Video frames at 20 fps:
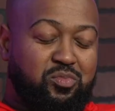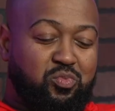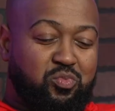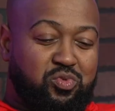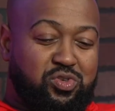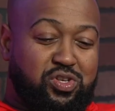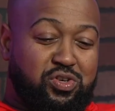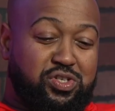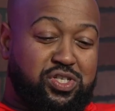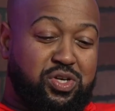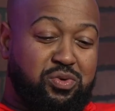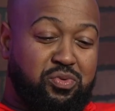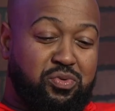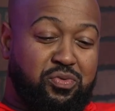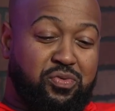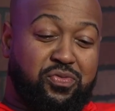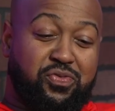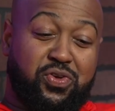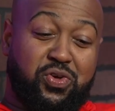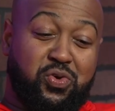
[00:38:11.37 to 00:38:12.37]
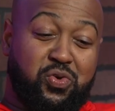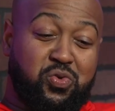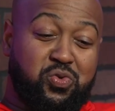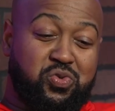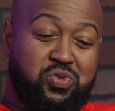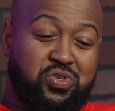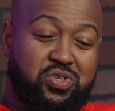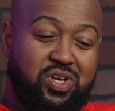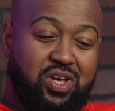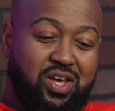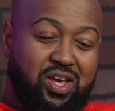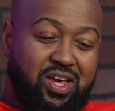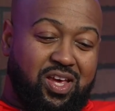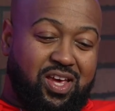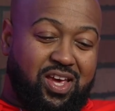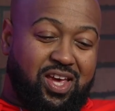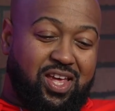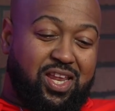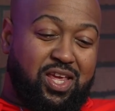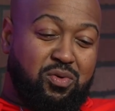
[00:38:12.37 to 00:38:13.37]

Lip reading: So she would refuse, and